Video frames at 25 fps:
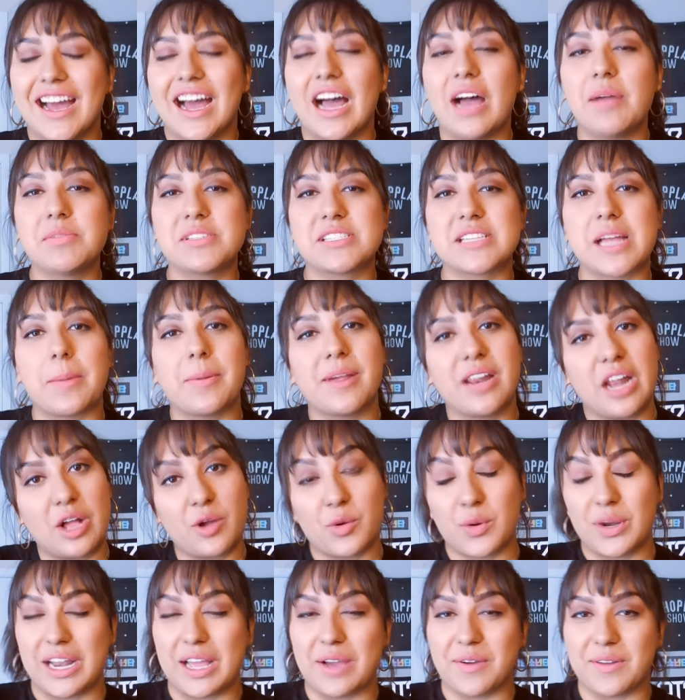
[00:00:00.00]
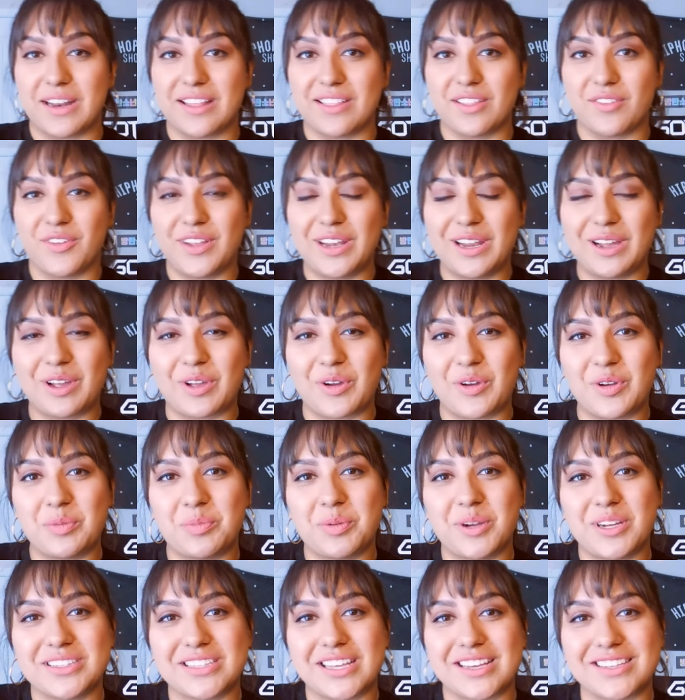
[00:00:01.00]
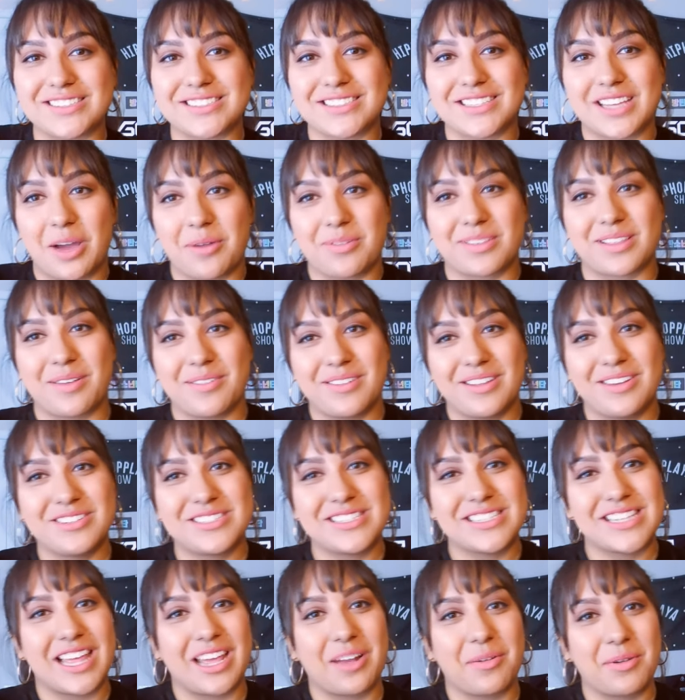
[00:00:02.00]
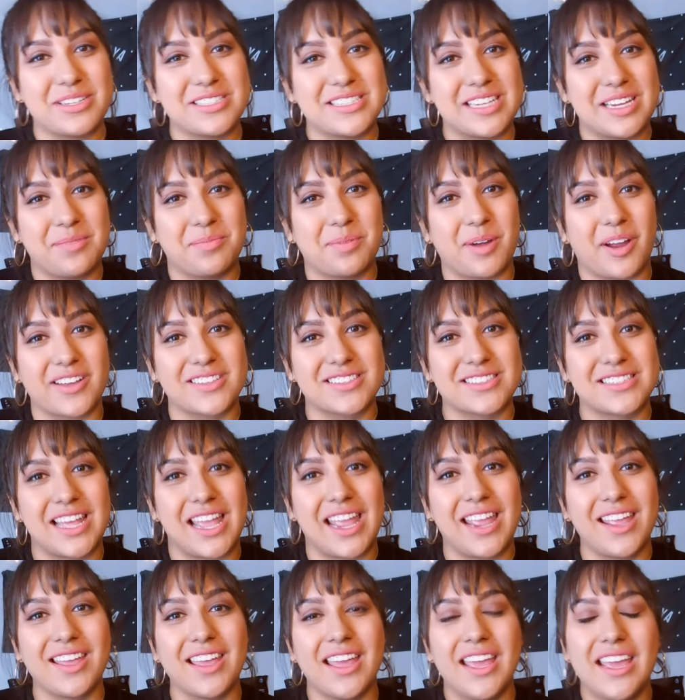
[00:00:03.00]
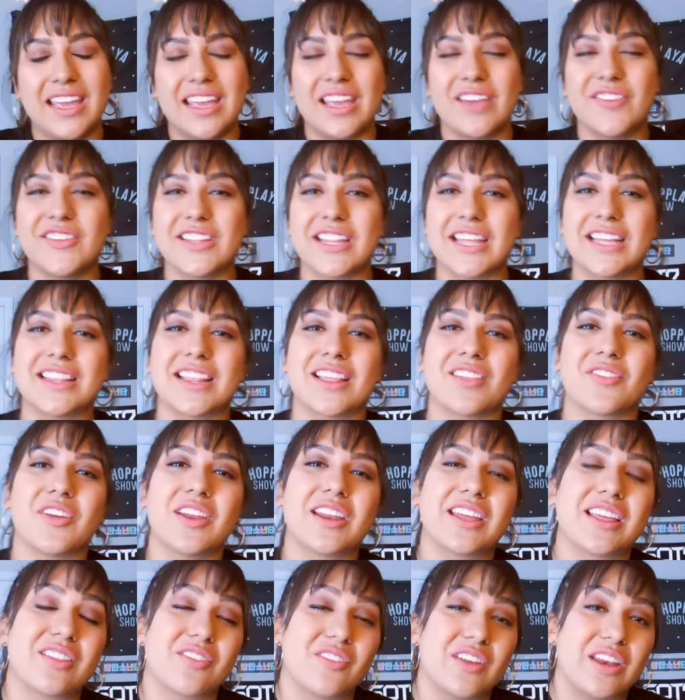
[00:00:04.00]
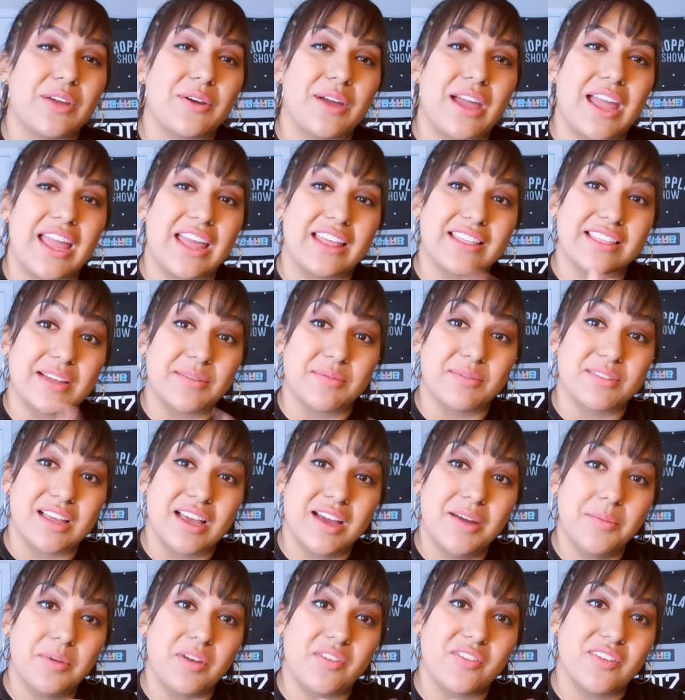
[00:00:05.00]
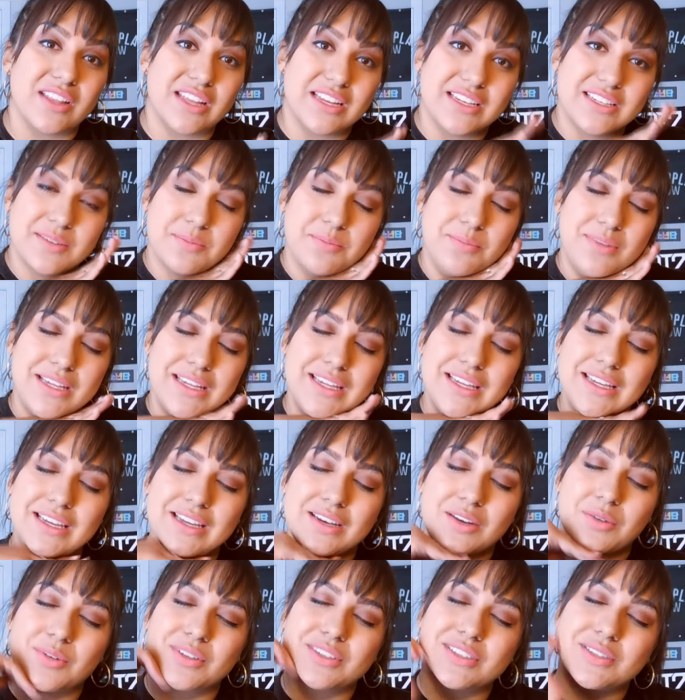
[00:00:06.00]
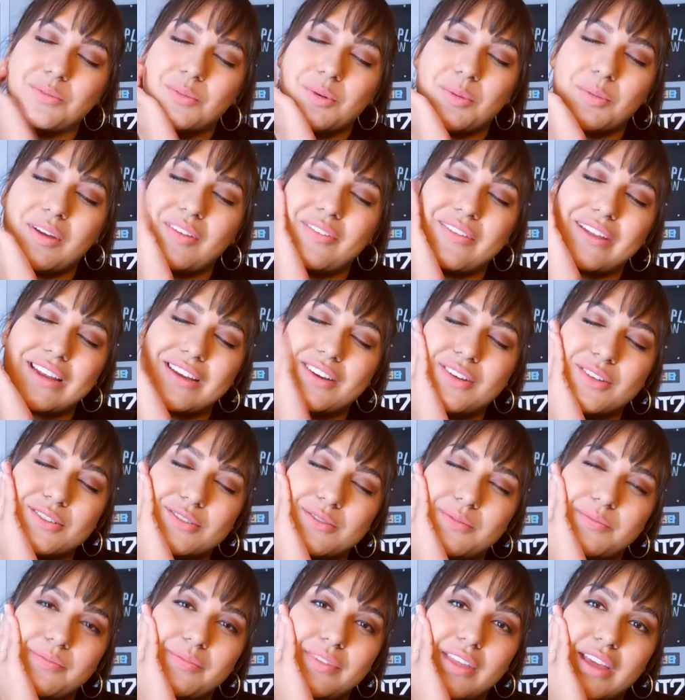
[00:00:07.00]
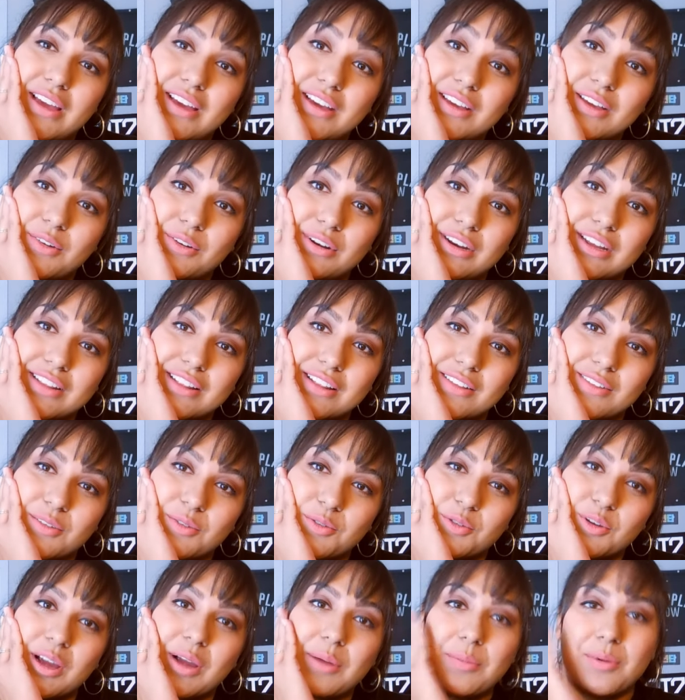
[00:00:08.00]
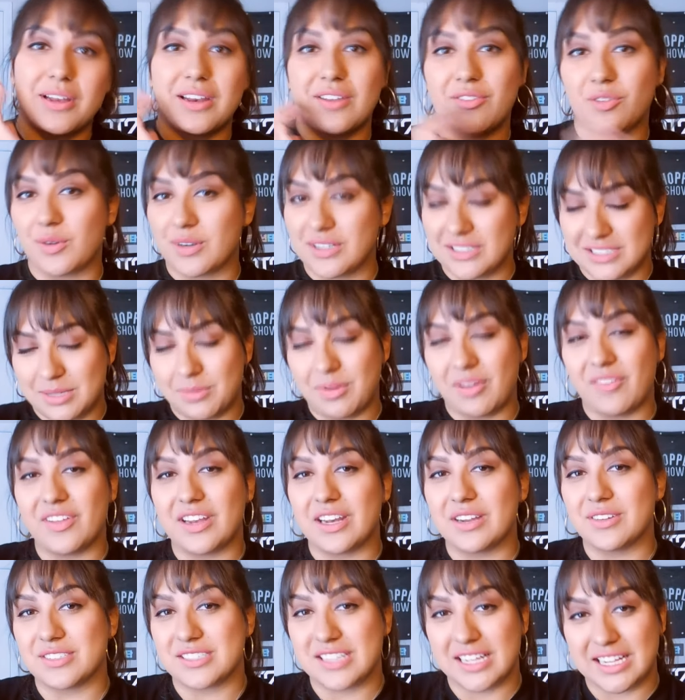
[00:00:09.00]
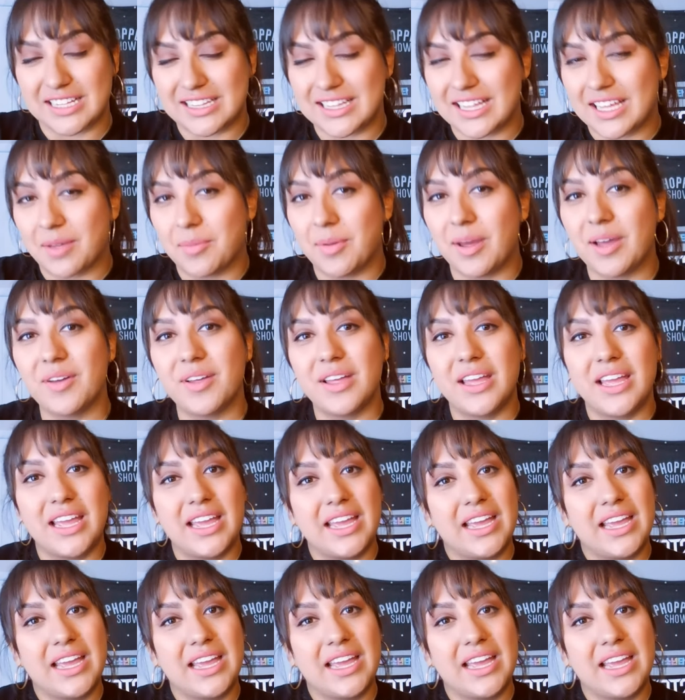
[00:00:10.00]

I'm stopping awkward now and end the video. Go into period thoughts and comments down below to that what Jay Park's think. If you like this video, give this video a thumbs up. If you liked me and you want to see more of my videos, go and hit that subscribe button if you want to see my videos the second they come out.